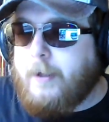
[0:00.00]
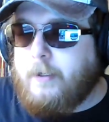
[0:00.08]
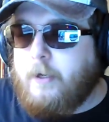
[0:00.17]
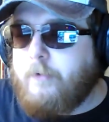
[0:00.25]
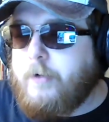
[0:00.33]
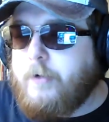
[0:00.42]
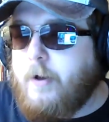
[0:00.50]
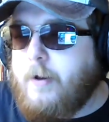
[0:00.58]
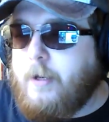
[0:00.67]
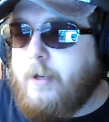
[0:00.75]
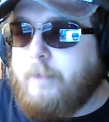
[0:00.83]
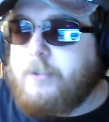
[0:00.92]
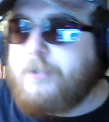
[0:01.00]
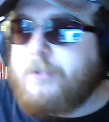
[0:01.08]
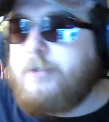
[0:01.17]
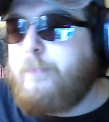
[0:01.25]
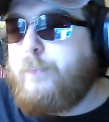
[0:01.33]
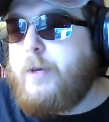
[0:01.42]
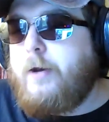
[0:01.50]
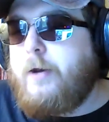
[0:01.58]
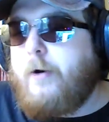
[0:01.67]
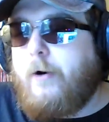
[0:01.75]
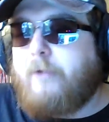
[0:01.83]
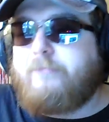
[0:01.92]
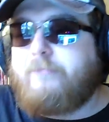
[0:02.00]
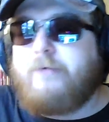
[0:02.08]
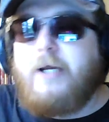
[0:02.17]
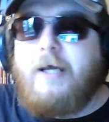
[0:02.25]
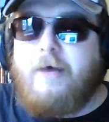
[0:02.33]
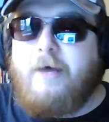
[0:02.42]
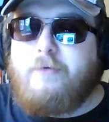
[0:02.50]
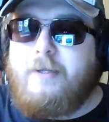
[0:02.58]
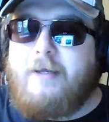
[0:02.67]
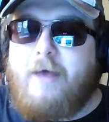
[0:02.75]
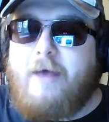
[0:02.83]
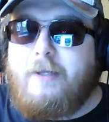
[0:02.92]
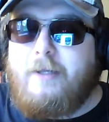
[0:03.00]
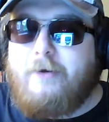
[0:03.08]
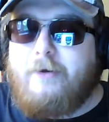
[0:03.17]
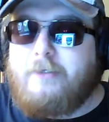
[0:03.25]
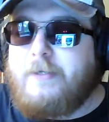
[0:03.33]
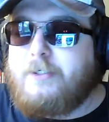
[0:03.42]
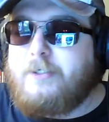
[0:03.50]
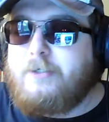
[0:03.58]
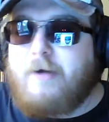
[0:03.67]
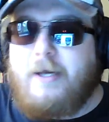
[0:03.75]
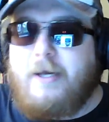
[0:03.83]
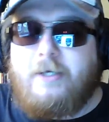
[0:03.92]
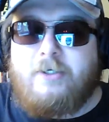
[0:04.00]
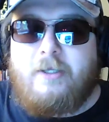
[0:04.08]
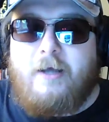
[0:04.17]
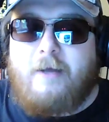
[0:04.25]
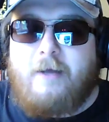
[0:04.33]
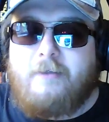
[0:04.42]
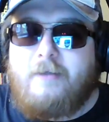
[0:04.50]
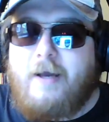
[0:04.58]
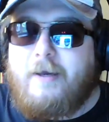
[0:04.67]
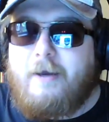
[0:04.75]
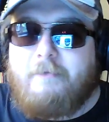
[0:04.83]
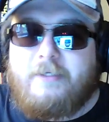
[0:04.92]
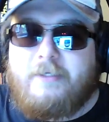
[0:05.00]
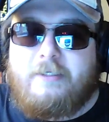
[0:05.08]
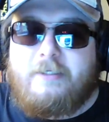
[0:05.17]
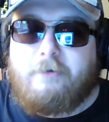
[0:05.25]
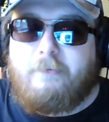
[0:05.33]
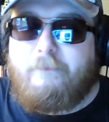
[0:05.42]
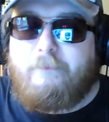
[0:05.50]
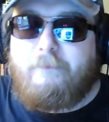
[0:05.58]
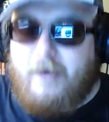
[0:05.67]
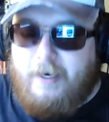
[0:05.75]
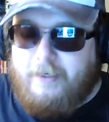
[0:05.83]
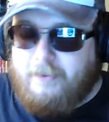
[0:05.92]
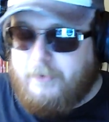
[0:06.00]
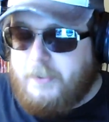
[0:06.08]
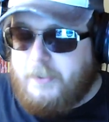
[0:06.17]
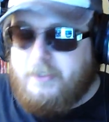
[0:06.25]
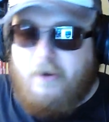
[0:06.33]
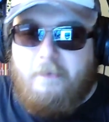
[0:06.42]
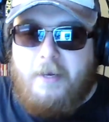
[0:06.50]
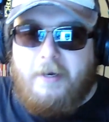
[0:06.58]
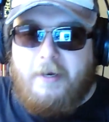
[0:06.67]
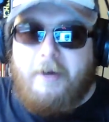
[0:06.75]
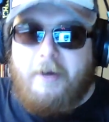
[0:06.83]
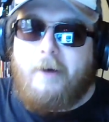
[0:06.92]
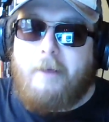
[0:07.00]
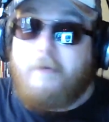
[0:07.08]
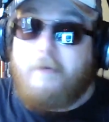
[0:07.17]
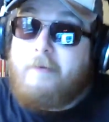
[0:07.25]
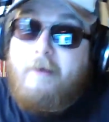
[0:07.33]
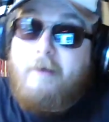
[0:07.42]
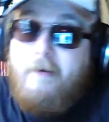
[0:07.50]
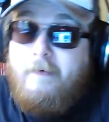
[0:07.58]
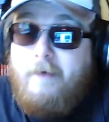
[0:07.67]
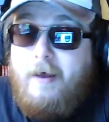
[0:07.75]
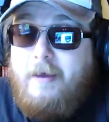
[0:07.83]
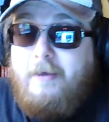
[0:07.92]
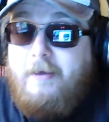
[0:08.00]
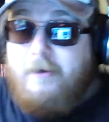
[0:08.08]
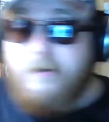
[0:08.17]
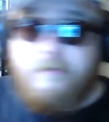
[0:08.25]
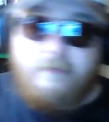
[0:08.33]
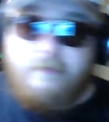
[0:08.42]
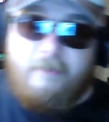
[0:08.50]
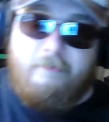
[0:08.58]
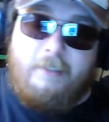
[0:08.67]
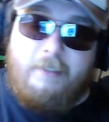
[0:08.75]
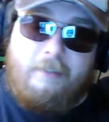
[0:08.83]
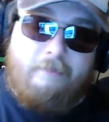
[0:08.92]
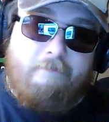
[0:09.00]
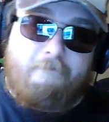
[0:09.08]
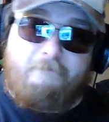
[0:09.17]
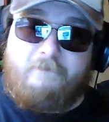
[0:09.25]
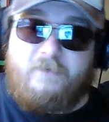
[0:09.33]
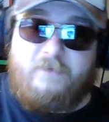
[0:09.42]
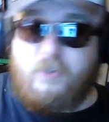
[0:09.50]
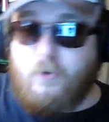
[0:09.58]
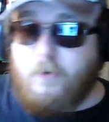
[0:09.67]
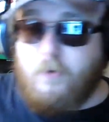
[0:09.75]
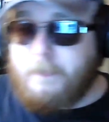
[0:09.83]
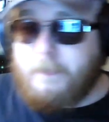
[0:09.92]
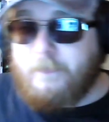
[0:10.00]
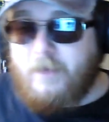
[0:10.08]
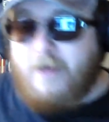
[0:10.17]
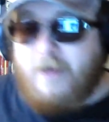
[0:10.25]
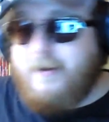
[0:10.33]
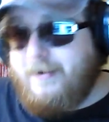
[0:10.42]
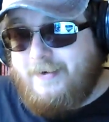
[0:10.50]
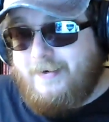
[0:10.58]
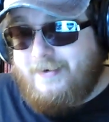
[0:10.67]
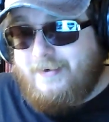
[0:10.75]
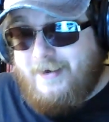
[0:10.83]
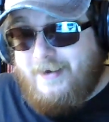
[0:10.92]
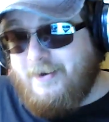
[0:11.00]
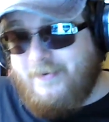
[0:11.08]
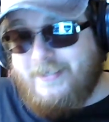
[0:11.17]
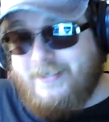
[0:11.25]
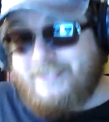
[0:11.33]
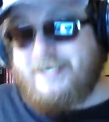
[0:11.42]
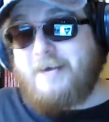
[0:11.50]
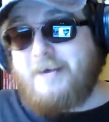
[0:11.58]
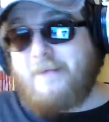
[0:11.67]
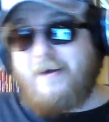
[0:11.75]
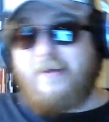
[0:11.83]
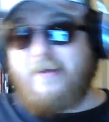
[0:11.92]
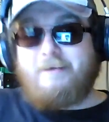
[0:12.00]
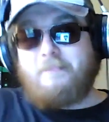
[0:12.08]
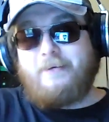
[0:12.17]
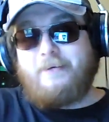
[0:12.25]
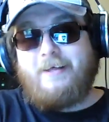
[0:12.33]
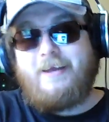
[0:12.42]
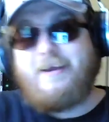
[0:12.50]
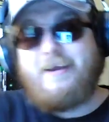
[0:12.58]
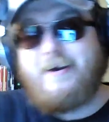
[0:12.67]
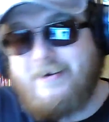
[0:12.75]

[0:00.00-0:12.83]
Keira Knightley, but just a bit off. Everything looks a bit strange, and that game is still failing to excite me in any way. But hey, you know, sure. I don't know what to say about that, but there you go.